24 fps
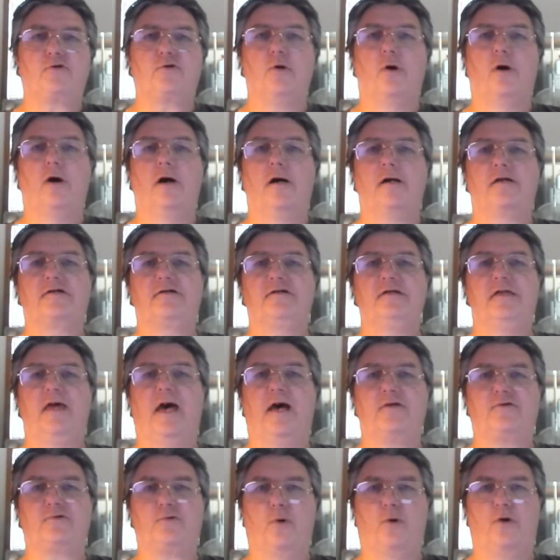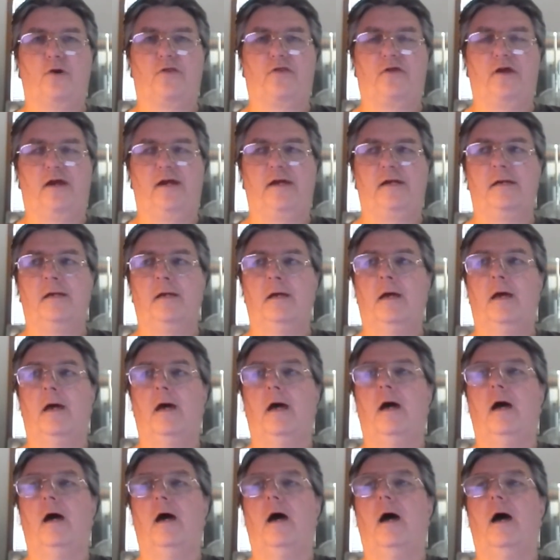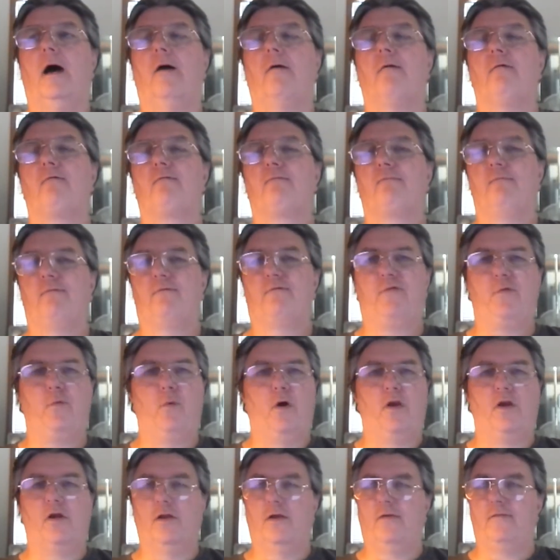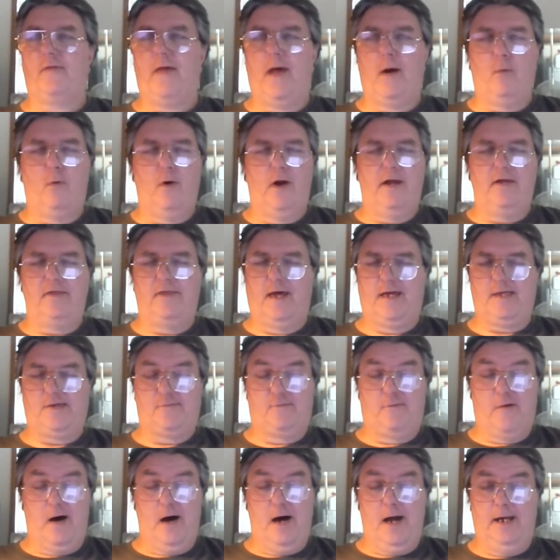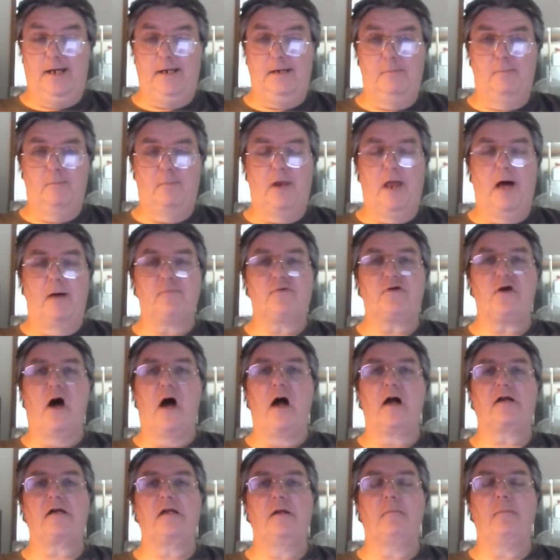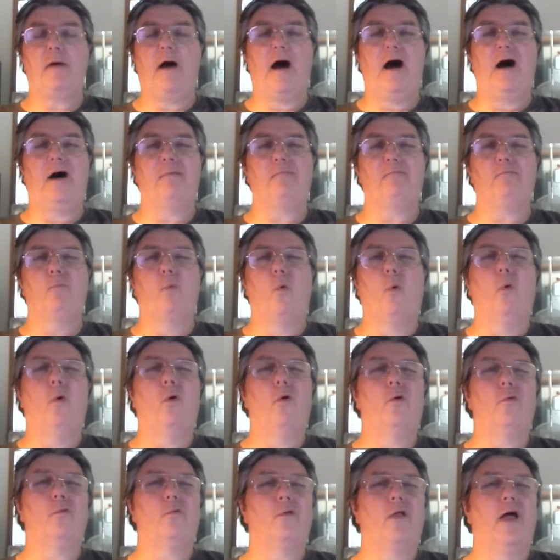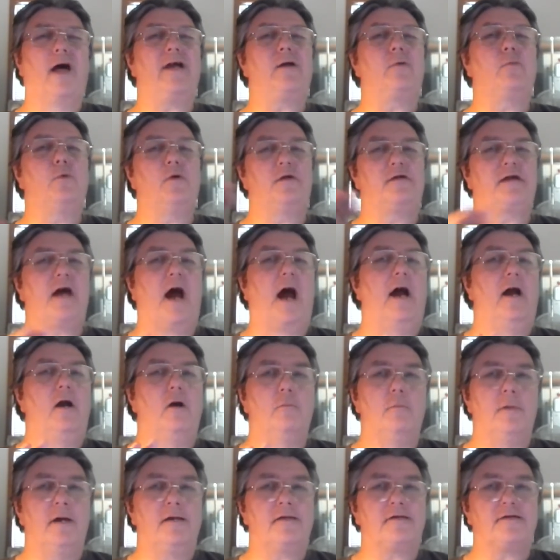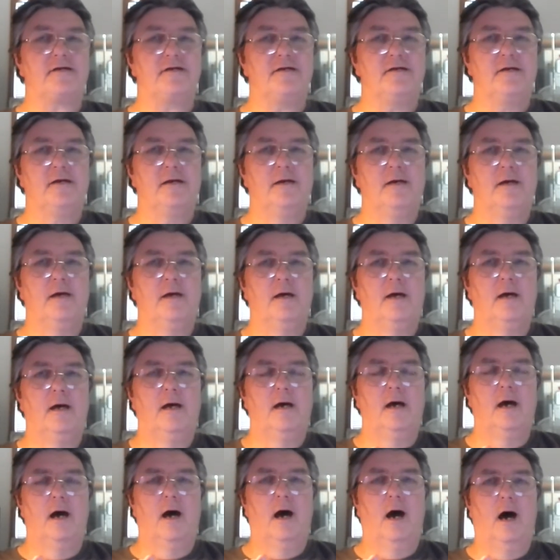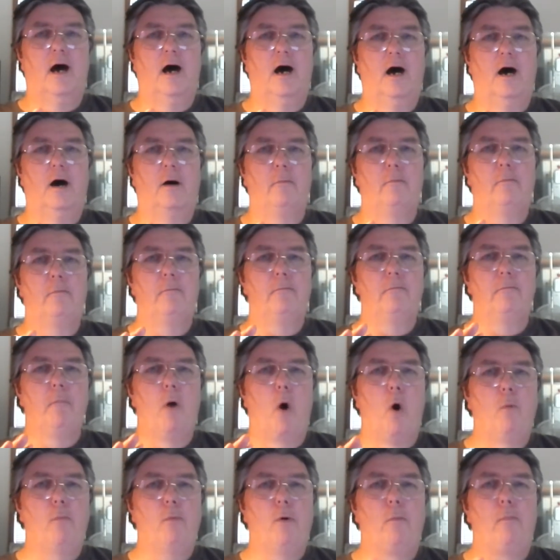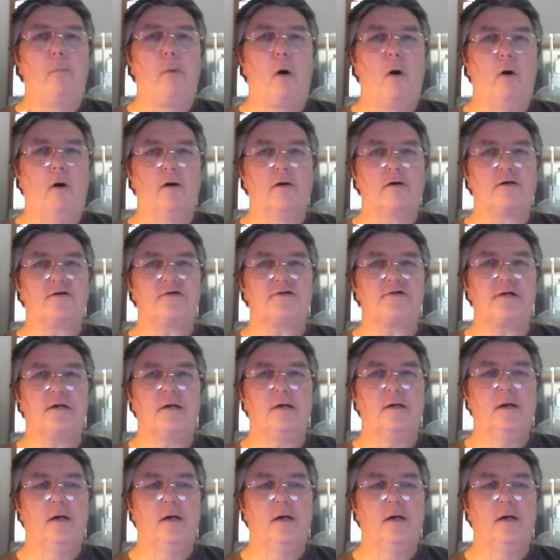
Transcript: trucks and that sort of thing. If you want to live that way, that's fine, but I'm talking about more like retirement, um, mobile parks.